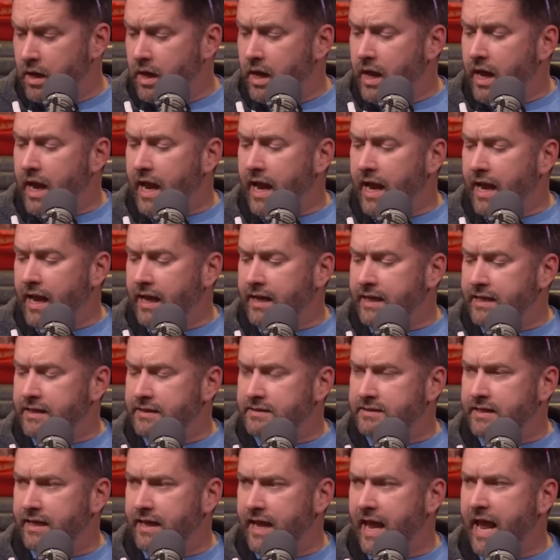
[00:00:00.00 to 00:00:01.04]
And he
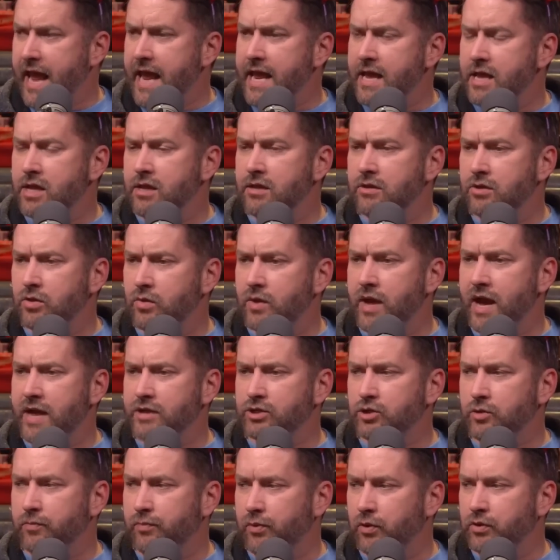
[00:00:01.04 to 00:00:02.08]
said, hey, you
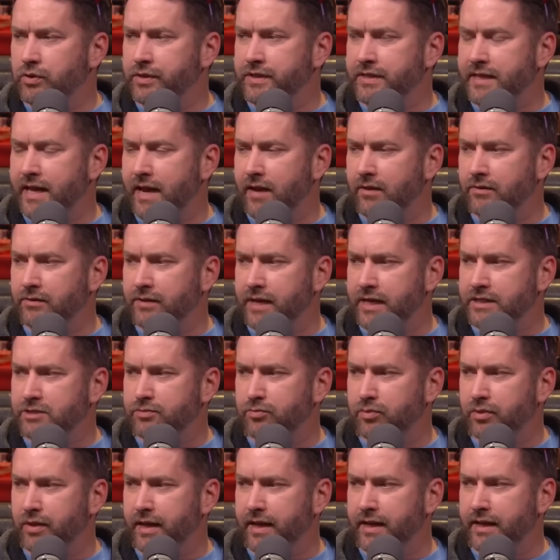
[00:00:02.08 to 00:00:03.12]
guys are pulling down Let's
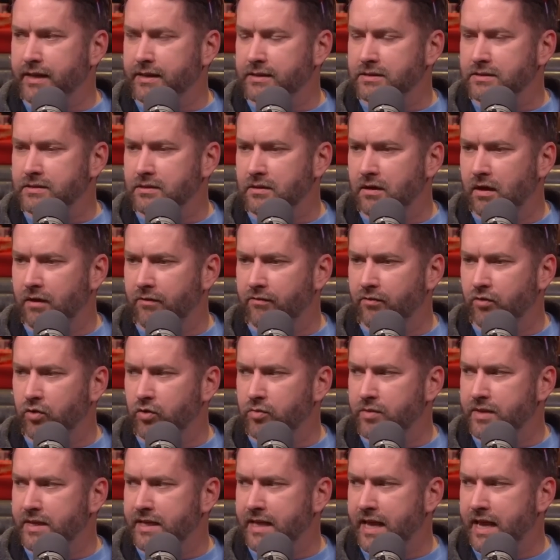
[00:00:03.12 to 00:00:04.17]
Plays of
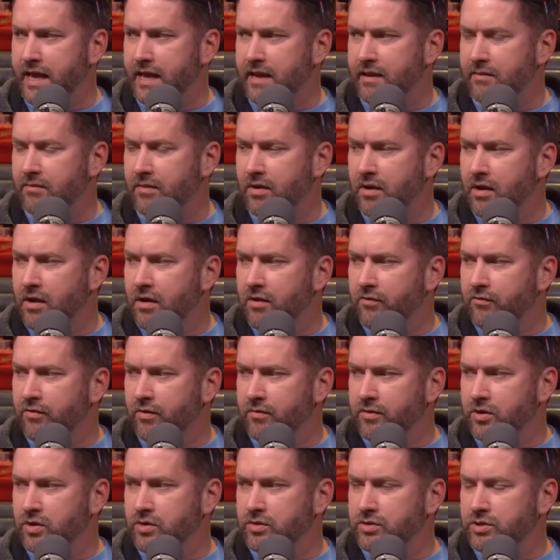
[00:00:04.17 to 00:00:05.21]
Ruby Game
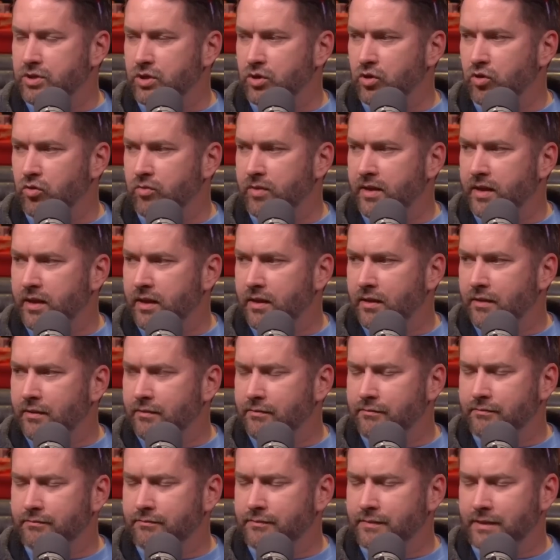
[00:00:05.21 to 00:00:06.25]
from YouTube.
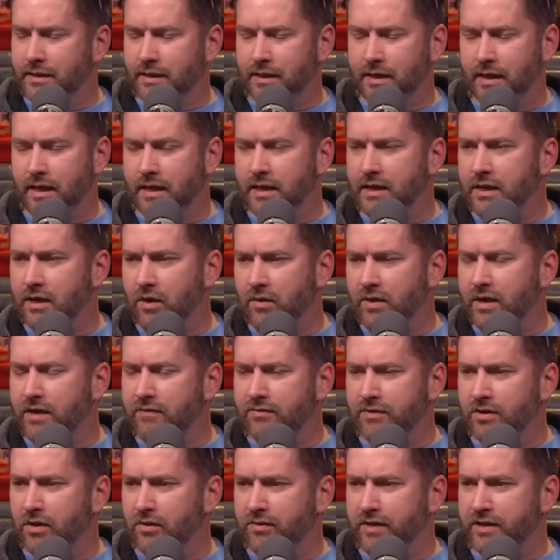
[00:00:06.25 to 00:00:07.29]

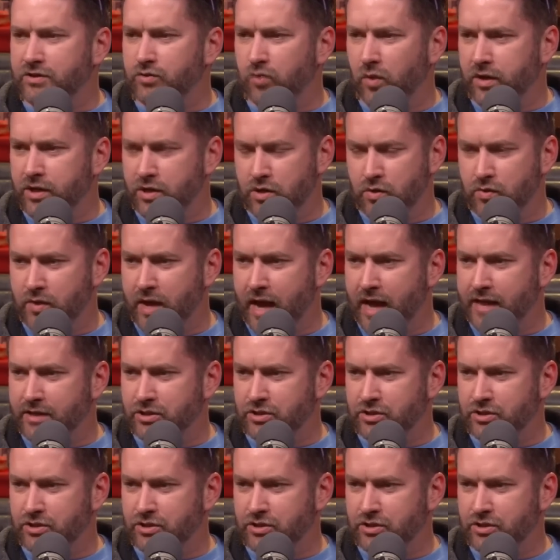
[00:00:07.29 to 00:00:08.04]
Even though that's what you guys